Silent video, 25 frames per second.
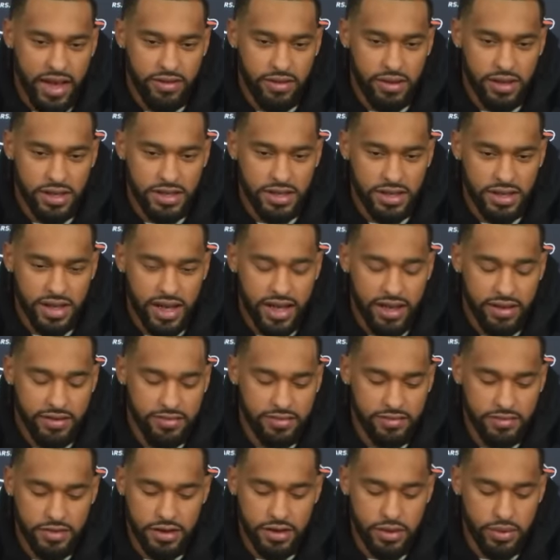
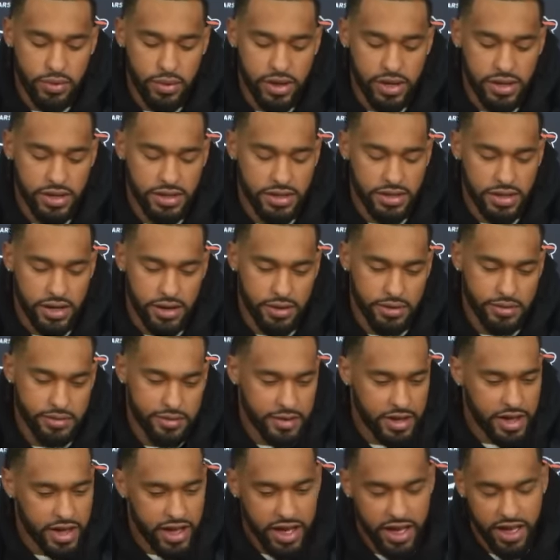good wins. So
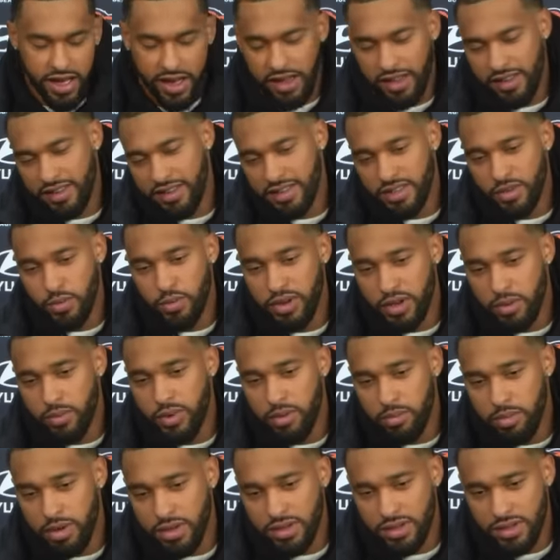it's a
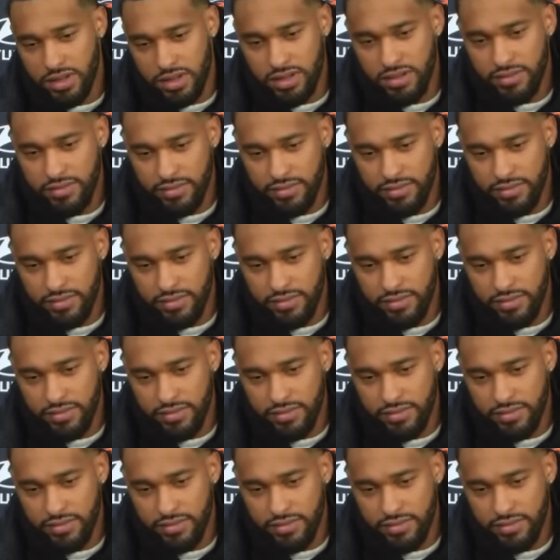week-to-week business.